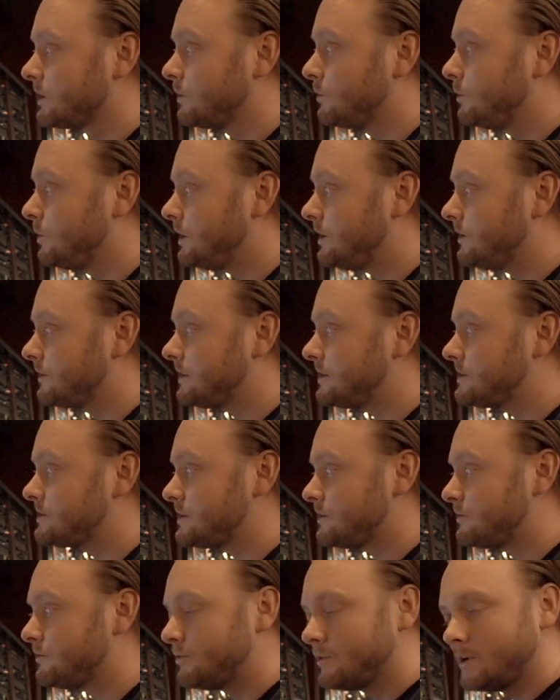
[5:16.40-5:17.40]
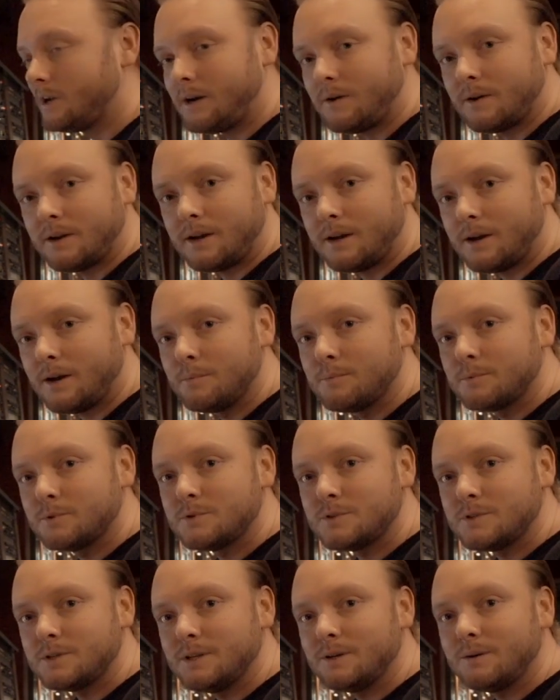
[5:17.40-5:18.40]
well, that's it for now, and I hope to
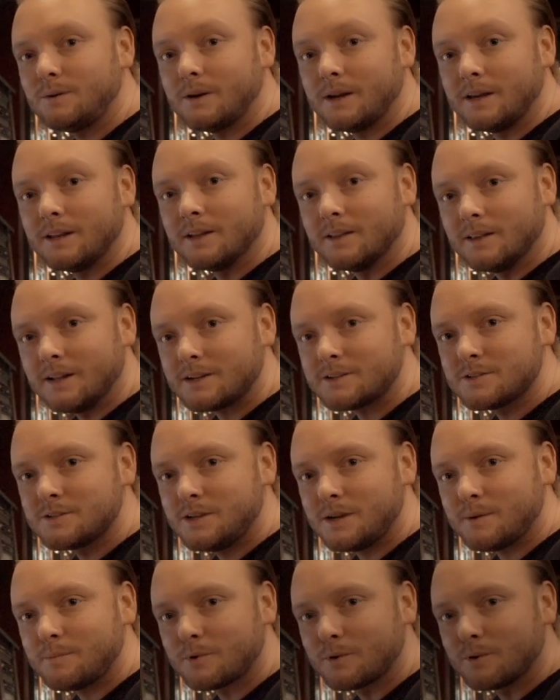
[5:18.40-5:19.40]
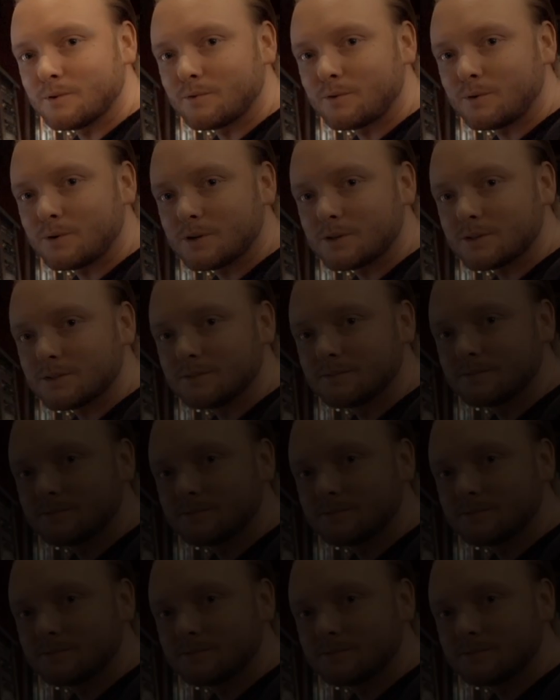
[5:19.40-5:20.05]
see you in the next chapter, of course.